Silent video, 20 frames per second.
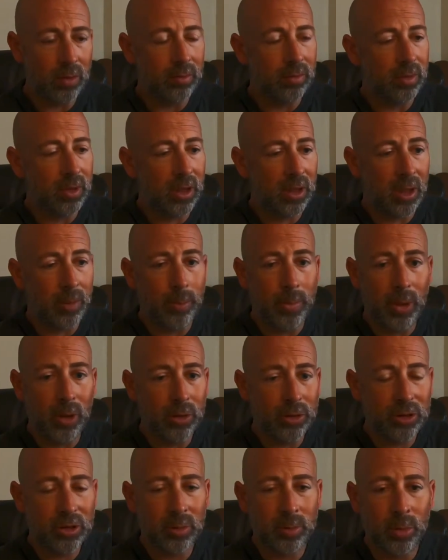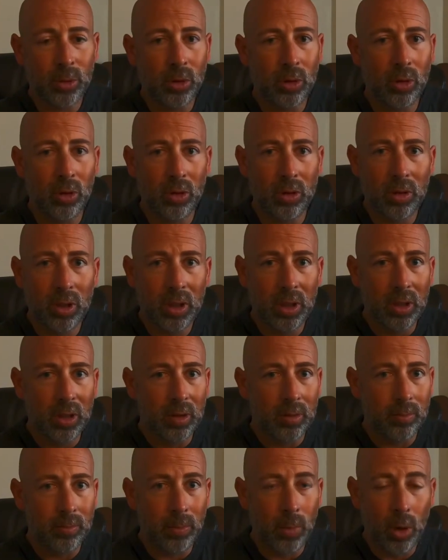compostable
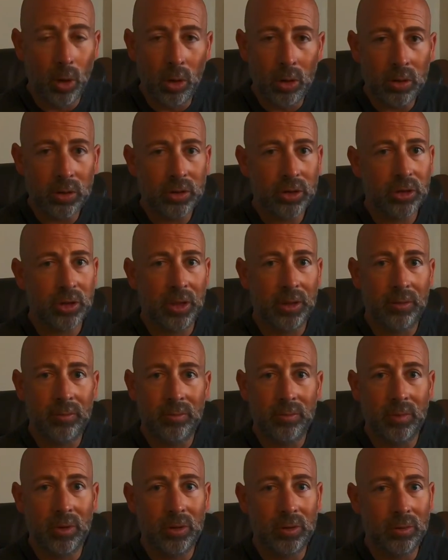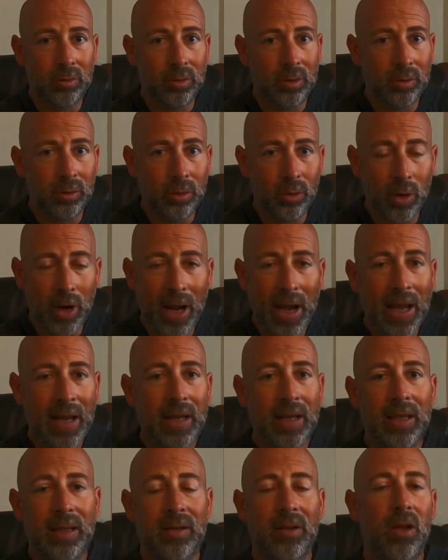mulch and
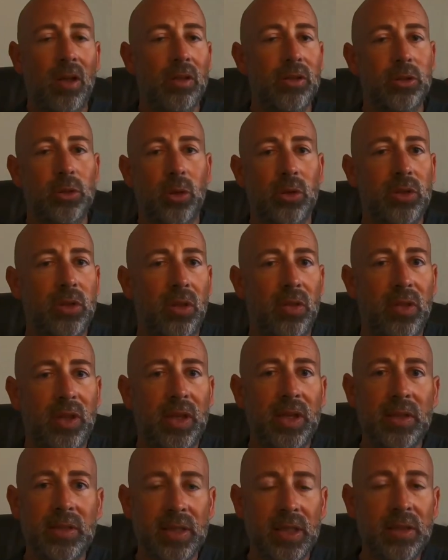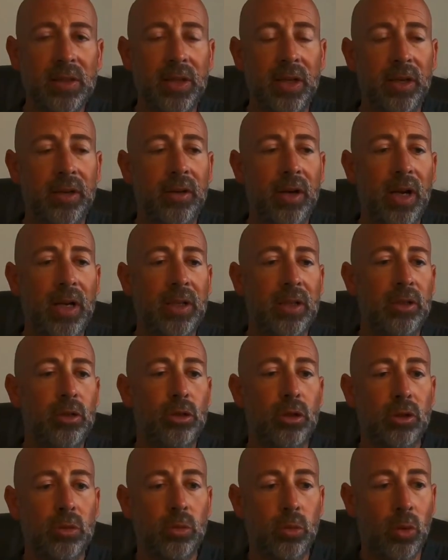granite and all sorts of things in there, right? You
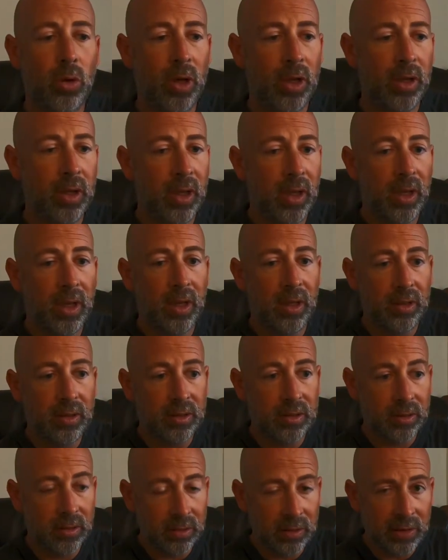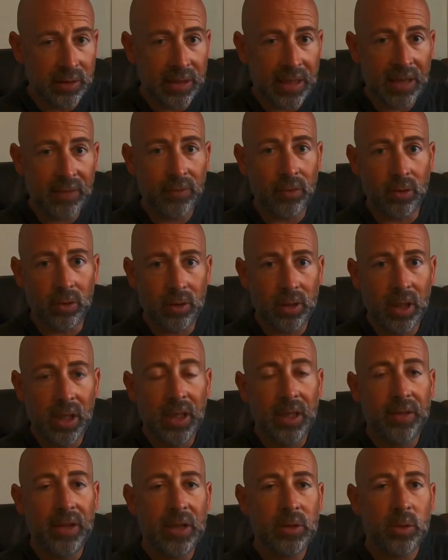just want level.
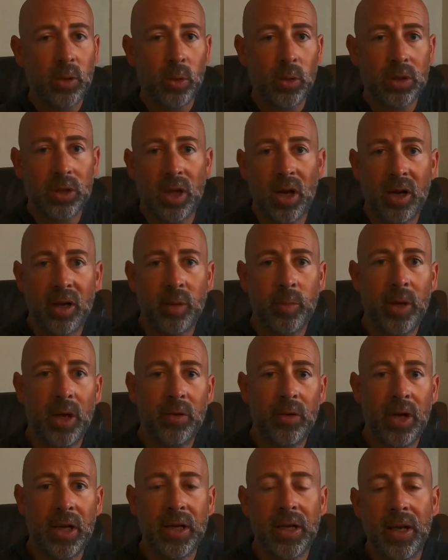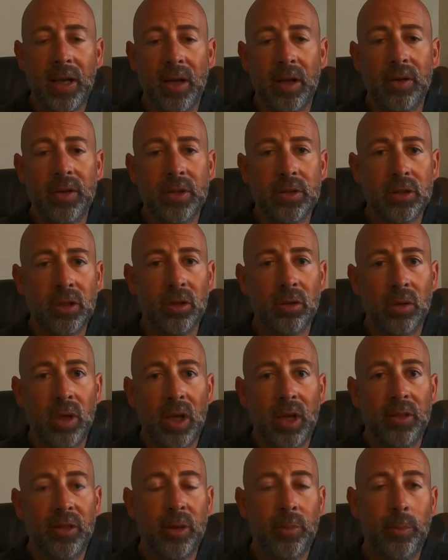That's what we're talking about right now. And so
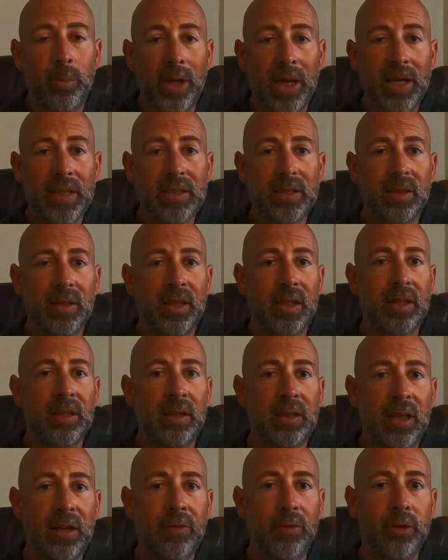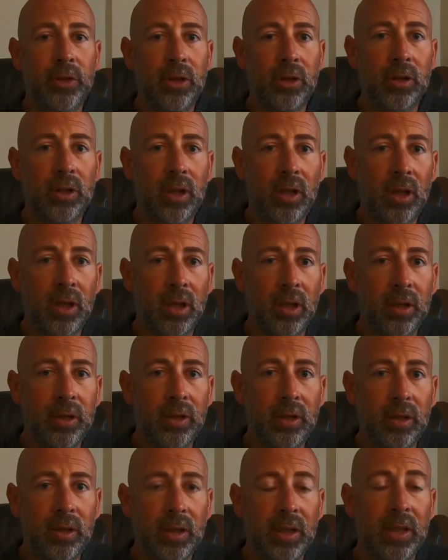the best thing to level your
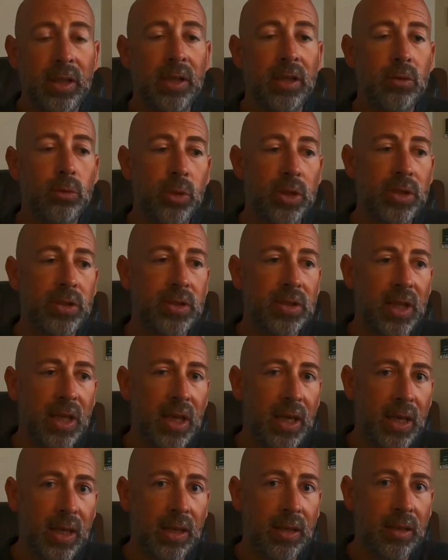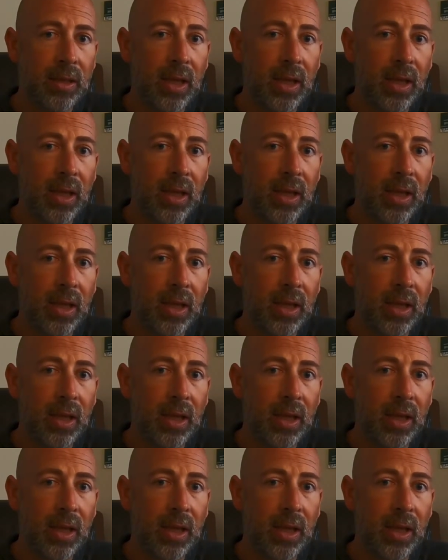lawn is with sand.